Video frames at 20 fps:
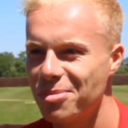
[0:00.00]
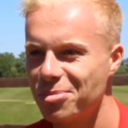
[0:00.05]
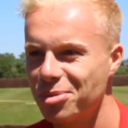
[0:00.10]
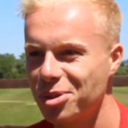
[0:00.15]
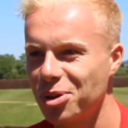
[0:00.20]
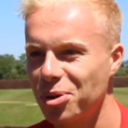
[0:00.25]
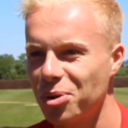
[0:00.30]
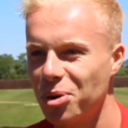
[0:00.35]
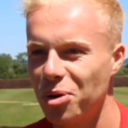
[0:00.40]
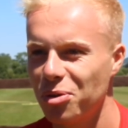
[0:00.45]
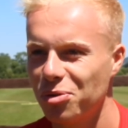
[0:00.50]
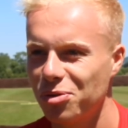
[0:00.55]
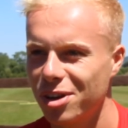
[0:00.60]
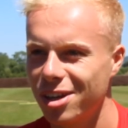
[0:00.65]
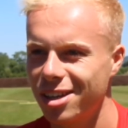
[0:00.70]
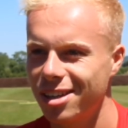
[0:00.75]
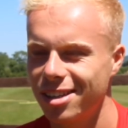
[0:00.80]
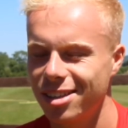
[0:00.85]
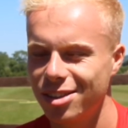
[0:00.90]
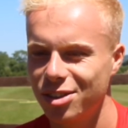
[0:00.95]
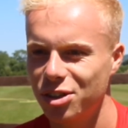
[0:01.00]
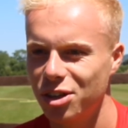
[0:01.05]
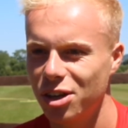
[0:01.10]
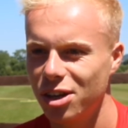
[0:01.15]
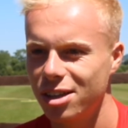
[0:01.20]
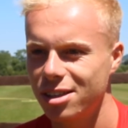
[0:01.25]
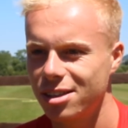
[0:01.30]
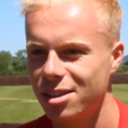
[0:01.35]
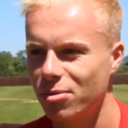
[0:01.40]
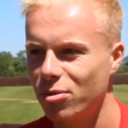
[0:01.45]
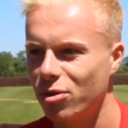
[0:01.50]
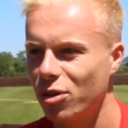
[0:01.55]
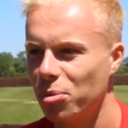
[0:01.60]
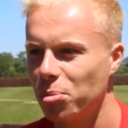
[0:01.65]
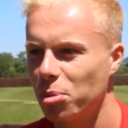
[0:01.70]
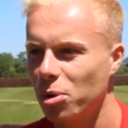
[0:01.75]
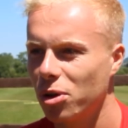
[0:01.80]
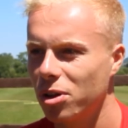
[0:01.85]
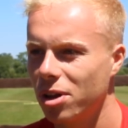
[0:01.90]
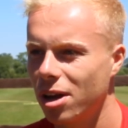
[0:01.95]
So hopefully some
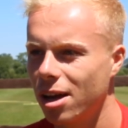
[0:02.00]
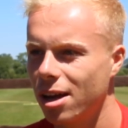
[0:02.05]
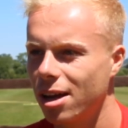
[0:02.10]
football,